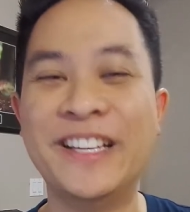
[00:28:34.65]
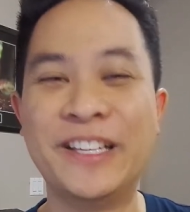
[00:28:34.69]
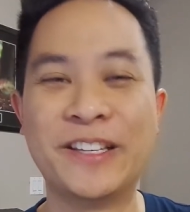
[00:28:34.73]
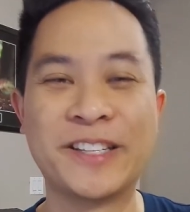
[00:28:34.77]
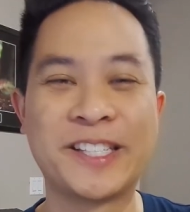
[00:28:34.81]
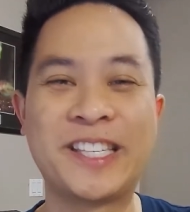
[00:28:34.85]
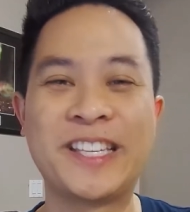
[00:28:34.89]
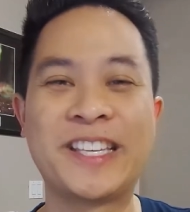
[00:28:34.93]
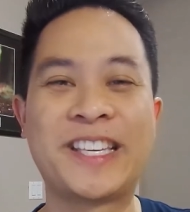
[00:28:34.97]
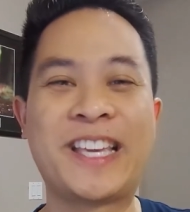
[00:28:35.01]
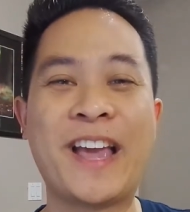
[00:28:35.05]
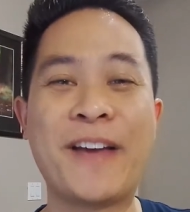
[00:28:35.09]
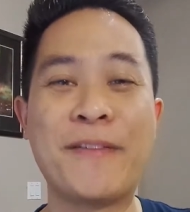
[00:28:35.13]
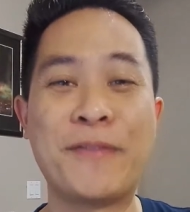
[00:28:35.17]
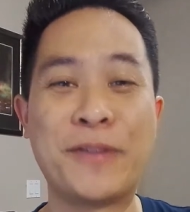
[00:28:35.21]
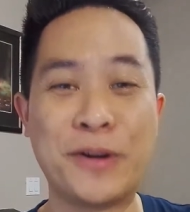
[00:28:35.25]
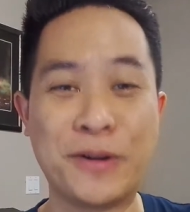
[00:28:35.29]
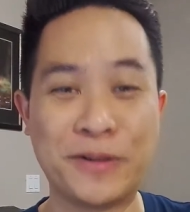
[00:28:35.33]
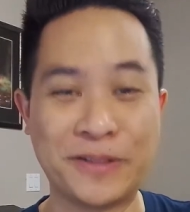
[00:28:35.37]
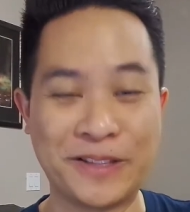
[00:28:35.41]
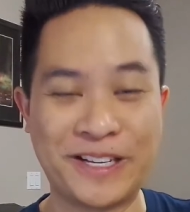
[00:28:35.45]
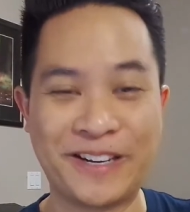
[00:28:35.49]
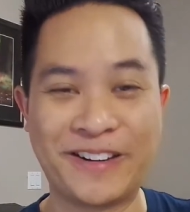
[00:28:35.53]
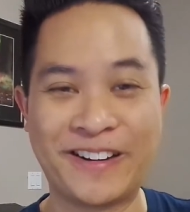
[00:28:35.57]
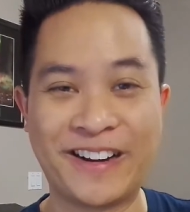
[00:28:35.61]
you'll see Kevin
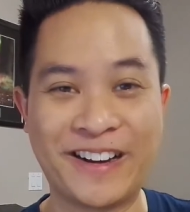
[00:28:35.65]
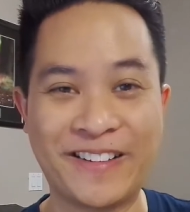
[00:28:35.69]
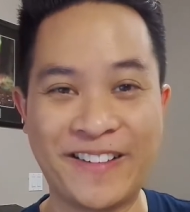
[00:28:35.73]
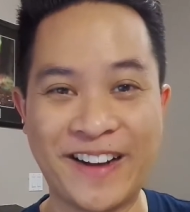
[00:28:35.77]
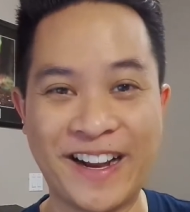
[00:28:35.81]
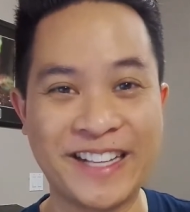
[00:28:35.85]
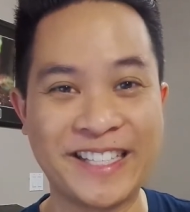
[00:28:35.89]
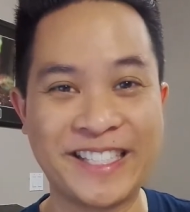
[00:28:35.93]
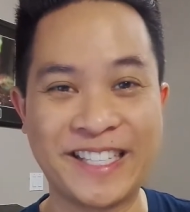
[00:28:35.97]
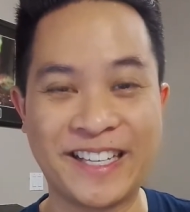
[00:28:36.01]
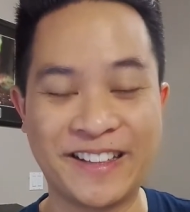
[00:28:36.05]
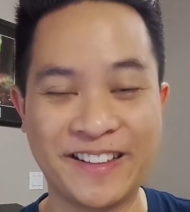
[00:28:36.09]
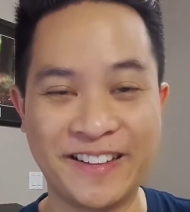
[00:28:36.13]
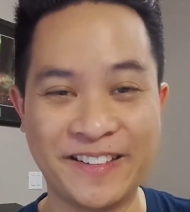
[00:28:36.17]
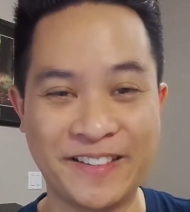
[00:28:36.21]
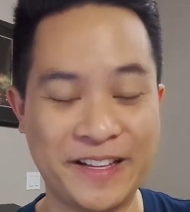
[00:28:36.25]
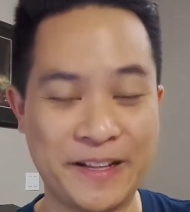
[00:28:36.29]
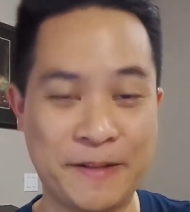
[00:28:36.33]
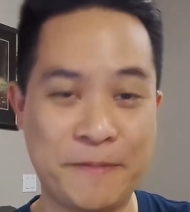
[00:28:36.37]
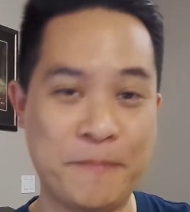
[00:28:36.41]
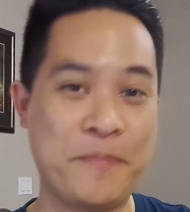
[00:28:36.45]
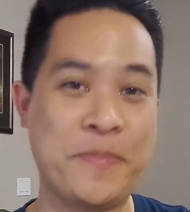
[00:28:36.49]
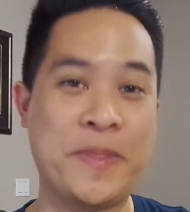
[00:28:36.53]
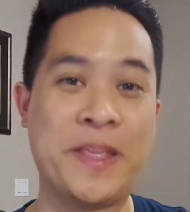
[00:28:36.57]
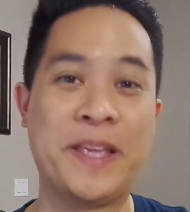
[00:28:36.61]
O'Leary, right, telling
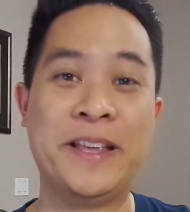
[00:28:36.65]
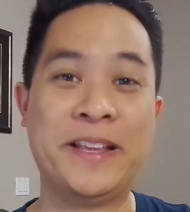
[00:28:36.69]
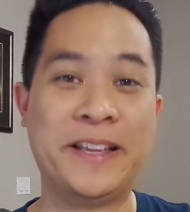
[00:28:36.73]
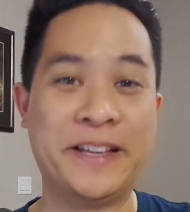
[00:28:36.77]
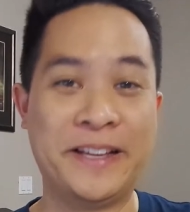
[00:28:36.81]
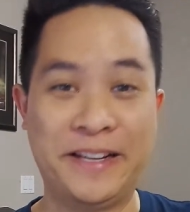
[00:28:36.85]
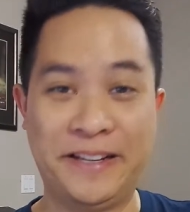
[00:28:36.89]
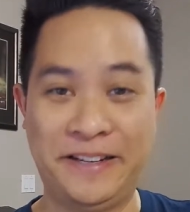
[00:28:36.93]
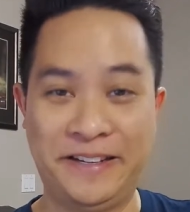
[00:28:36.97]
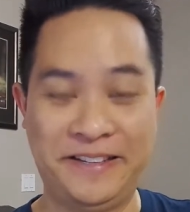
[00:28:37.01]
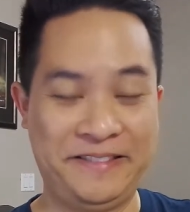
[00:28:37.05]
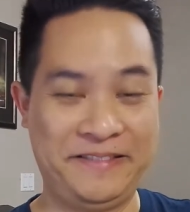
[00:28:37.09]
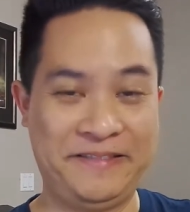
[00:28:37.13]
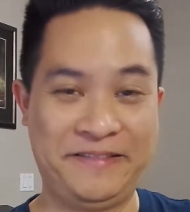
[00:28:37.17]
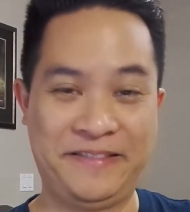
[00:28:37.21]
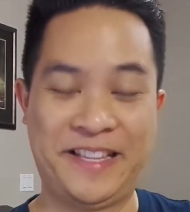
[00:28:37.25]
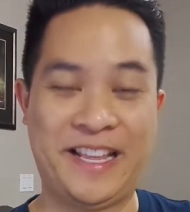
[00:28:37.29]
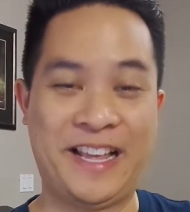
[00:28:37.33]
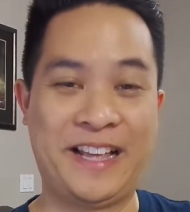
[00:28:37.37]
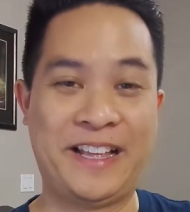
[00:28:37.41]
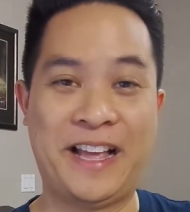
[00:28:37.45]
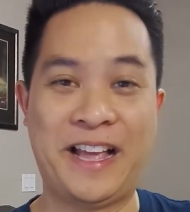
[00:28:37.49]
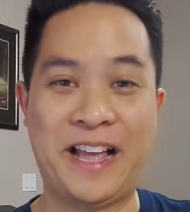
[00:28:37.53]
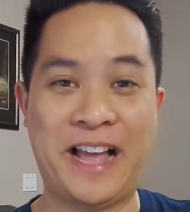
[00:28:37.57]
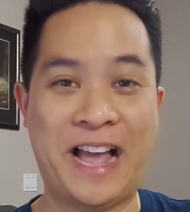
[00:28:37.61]
me
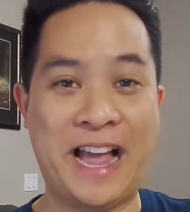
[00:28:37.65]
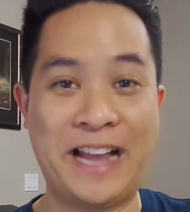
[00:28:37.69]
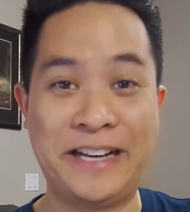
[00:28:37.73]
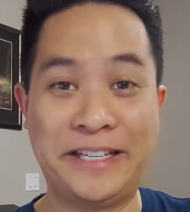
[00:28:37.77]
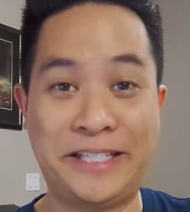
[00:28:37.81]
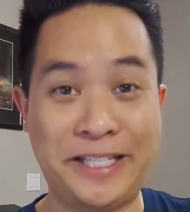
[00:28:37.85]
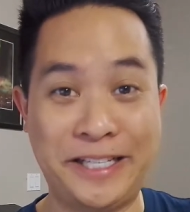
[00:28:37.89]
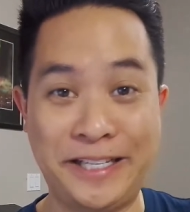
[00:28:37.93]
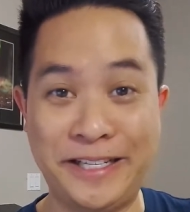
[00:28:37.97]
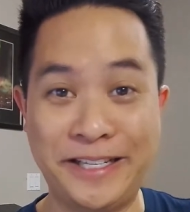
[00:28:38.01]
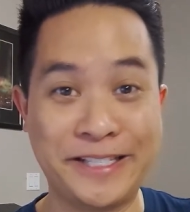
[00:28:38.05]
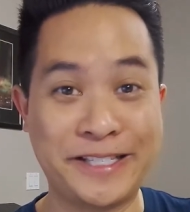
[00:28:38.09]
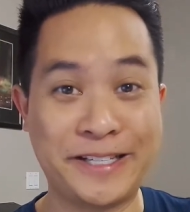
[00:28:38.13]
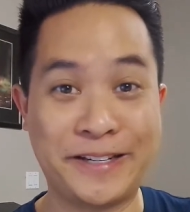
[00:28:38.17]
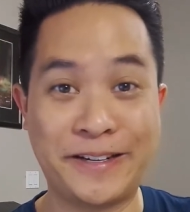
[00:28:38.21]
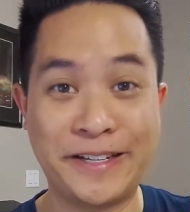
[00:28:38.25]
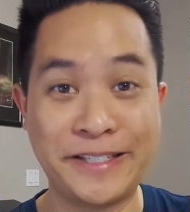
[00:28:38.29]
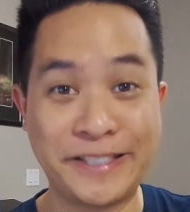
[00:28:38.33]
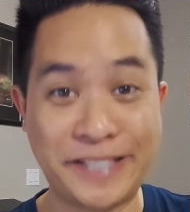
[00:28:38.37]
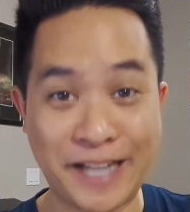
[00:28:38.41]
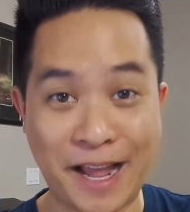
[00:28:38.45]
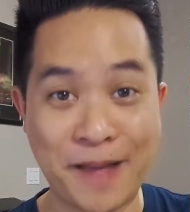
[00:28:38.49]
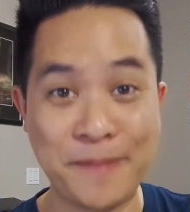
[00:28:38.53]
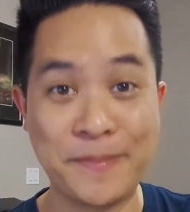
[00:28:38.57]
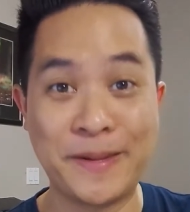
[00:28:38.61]
ideas are
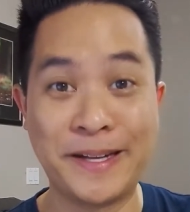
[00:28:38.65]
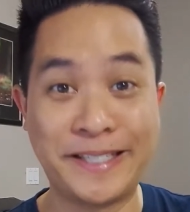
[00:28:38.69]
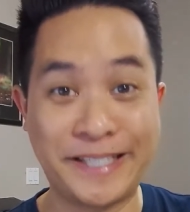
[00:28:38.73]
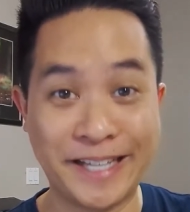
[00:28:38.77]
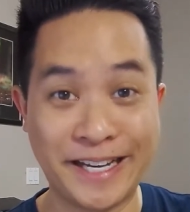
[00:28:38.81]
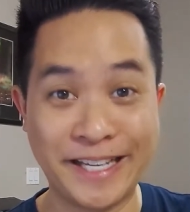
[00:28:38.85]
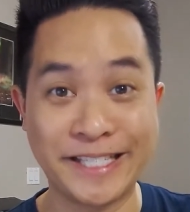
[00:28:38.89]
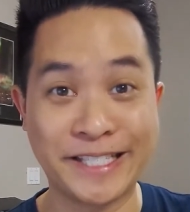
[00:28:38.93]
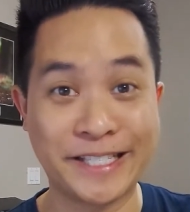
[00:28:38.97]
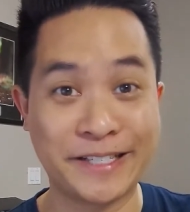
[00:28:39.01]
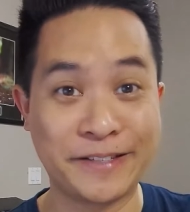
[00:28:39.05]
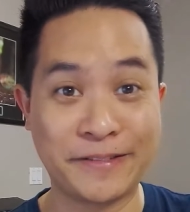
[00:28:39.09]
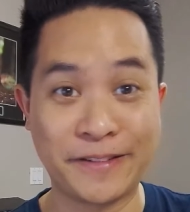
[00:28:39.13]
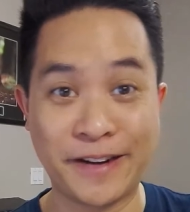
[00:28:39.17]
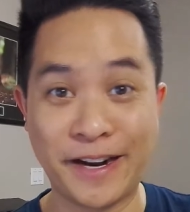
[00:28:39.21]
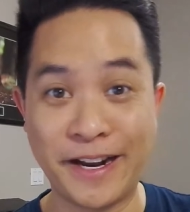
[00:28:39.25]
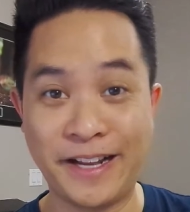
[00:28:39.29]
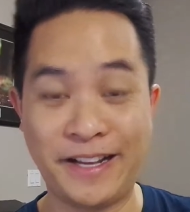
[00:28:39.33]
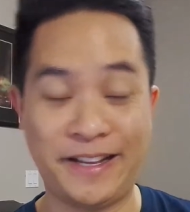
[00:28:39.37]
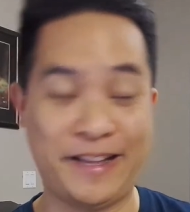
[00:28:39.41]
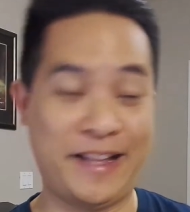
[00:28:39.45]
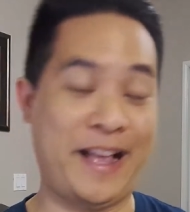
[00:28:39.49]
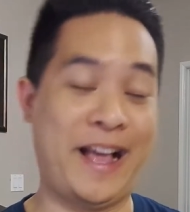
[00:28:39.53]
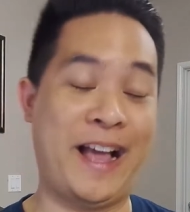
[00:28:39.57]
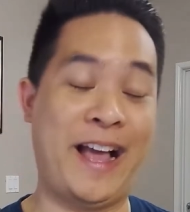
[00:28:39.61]
a dime a dozen,
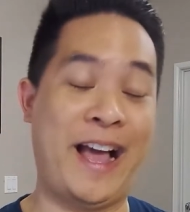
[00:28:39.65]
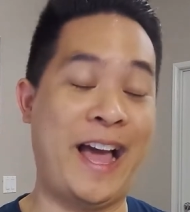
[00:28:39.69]
right?